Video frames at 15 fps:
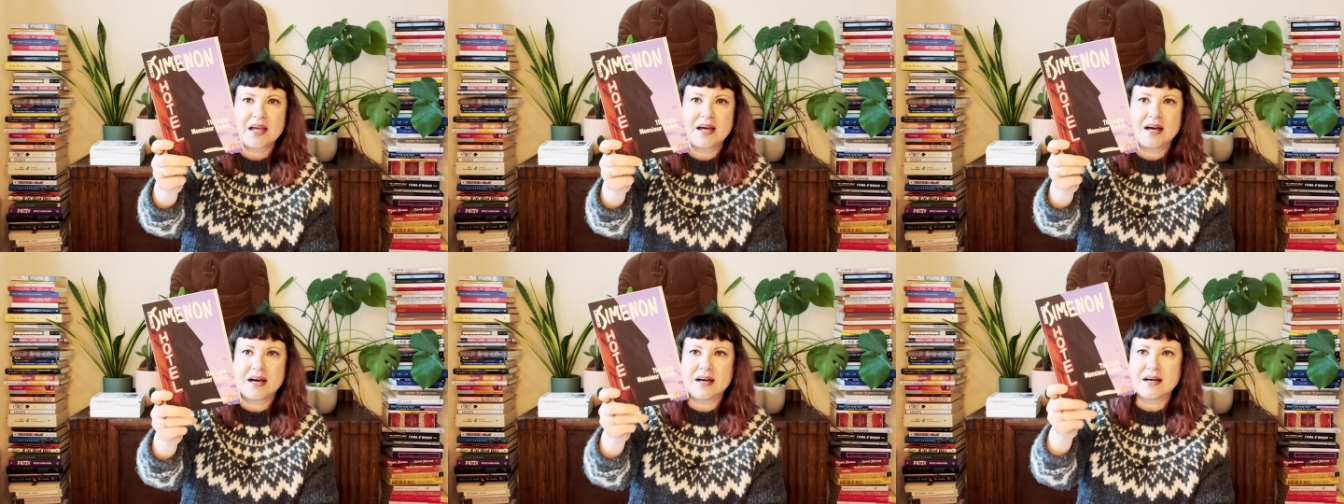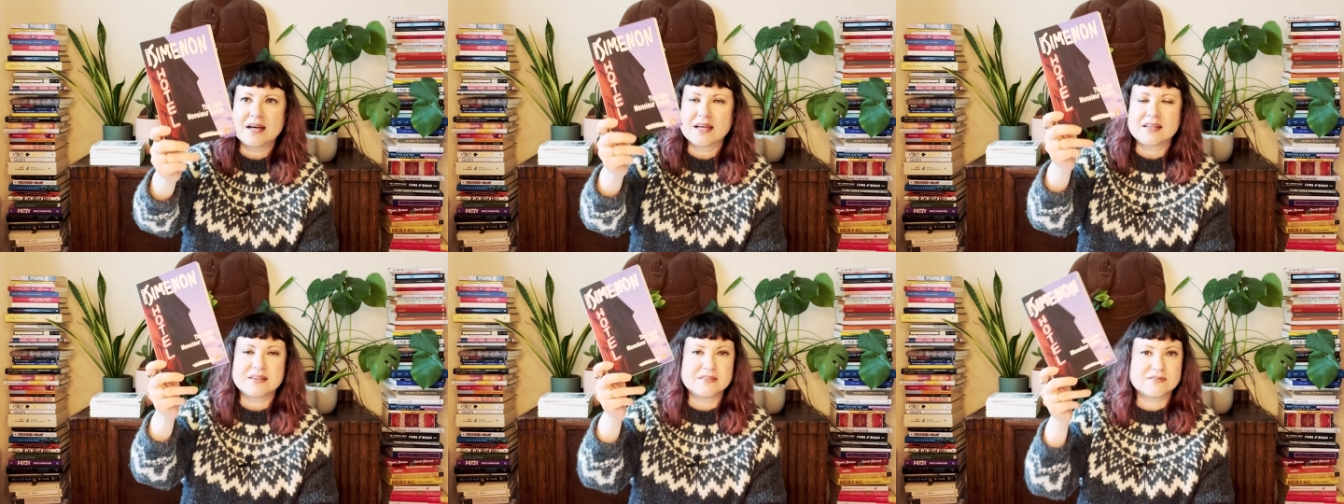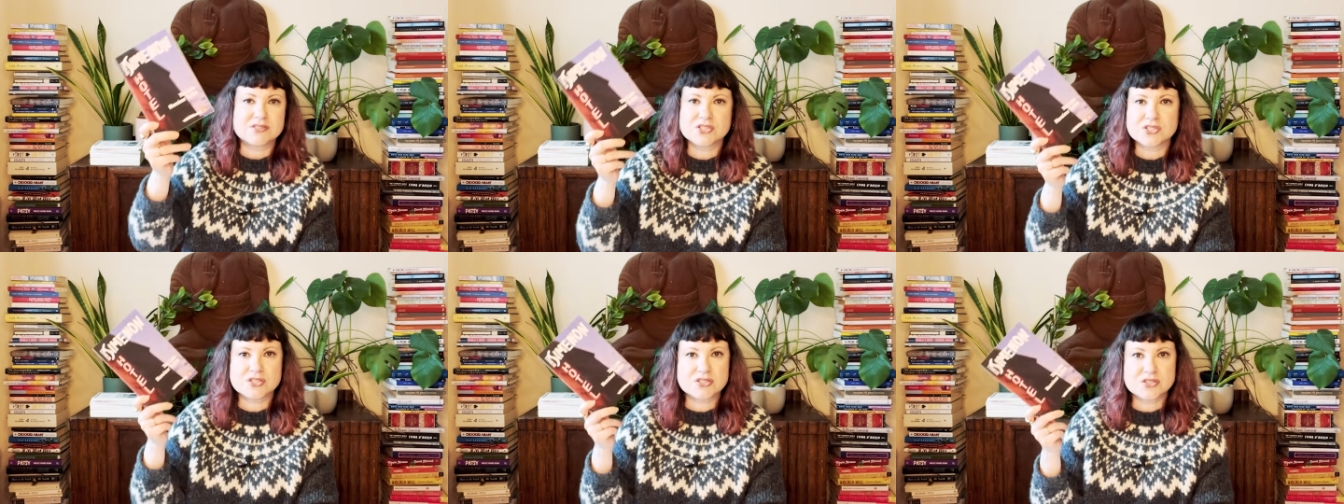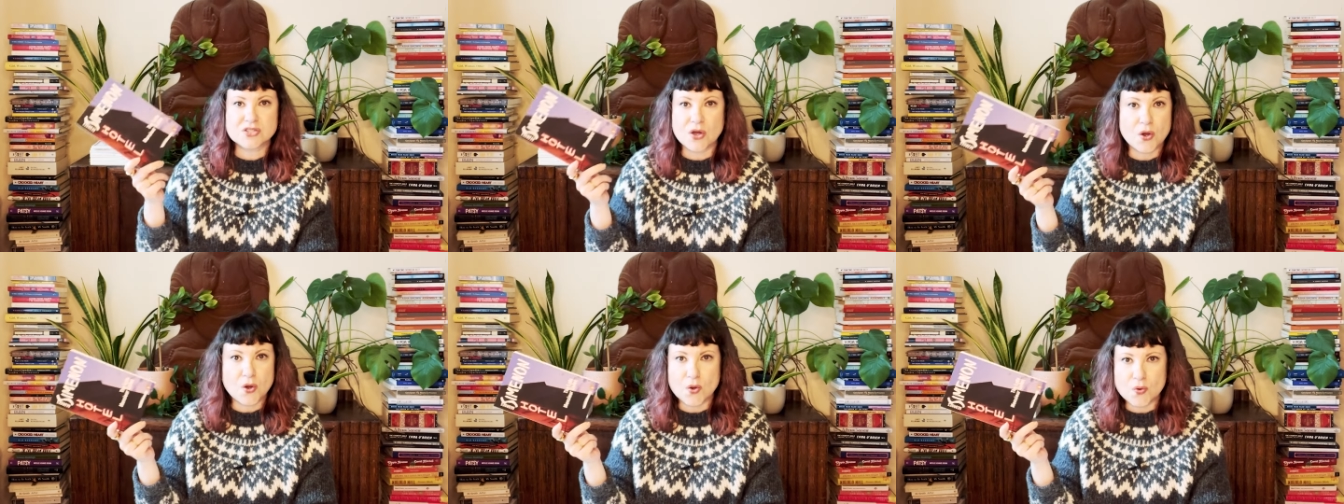Uh,
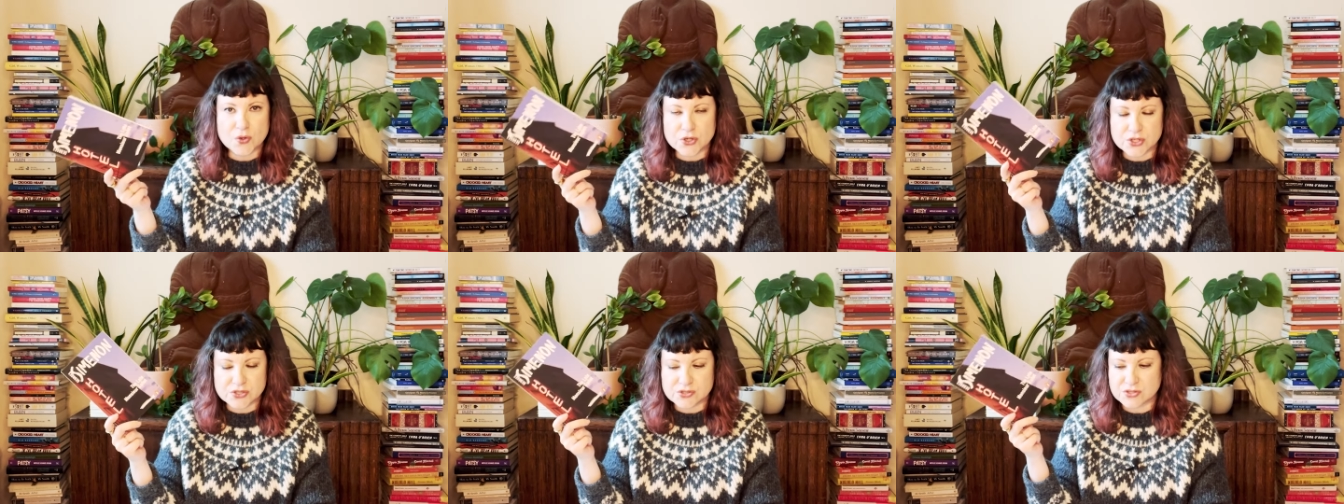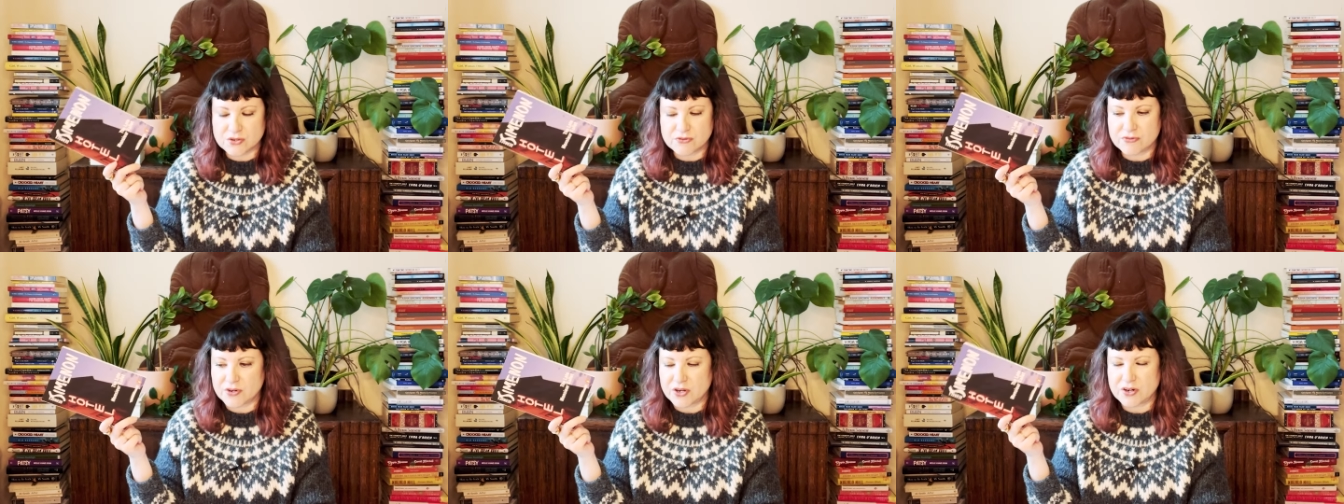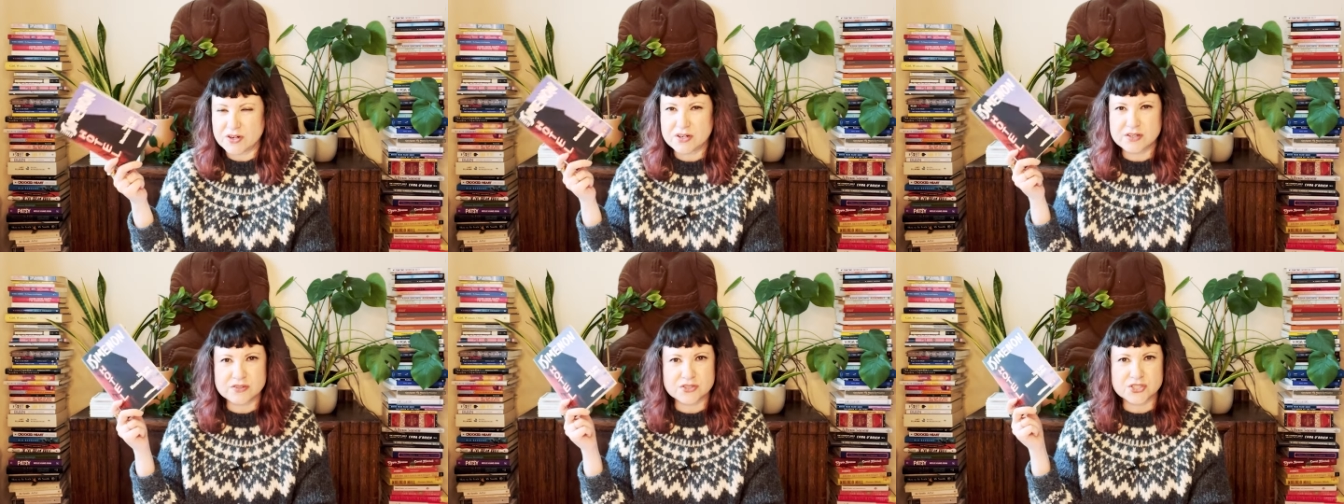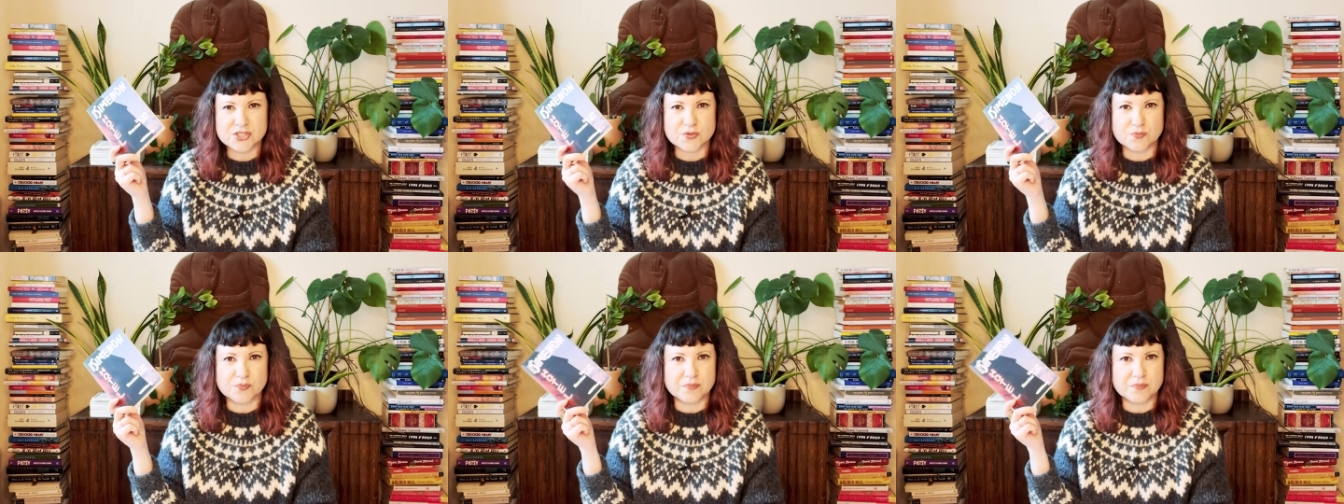so good so far. Just